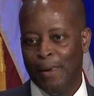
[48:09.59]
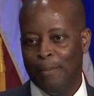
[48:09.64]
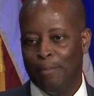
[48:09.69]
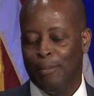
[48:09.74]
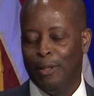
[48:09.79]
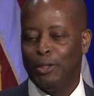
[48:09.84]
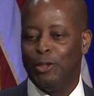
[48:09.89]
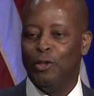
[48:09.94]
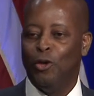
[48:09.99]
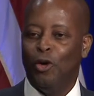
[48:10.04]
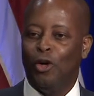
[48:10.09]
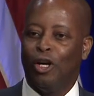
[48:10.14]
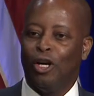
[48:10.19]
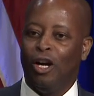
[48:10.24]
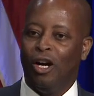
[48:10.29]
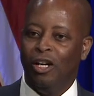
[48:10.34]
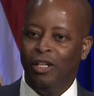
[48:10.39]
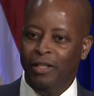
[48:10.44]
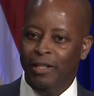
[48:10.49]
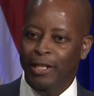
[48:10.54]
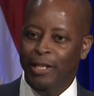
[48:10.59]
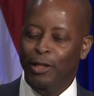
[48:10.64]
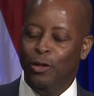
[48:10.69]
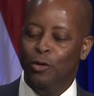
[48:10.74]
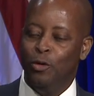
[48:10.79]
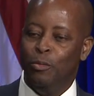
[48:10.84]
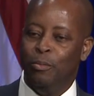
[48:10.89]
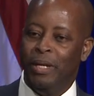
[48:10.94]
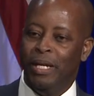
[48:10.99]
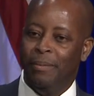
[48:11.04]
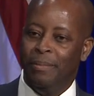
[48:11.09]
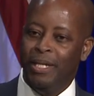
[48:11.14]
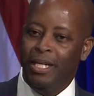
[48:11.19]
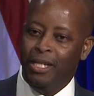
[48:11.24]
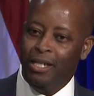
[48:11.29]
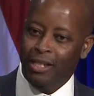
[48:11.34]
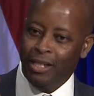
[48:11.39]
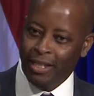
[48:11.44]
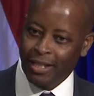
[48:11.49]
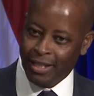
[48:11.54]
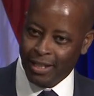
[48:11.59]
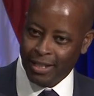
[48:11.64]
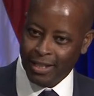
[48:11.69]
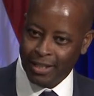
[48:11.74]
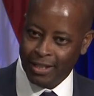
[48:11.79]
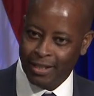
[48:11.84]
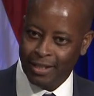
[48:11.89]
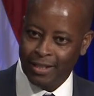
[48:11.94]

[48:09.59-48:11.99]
But your colleague who may be hurting,